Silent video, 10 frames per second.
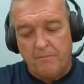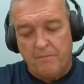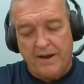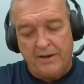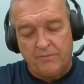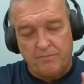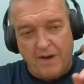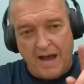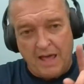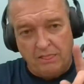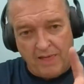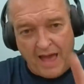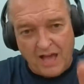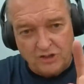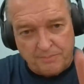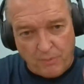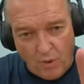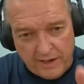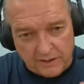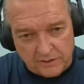But my last
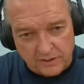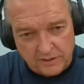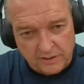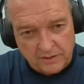point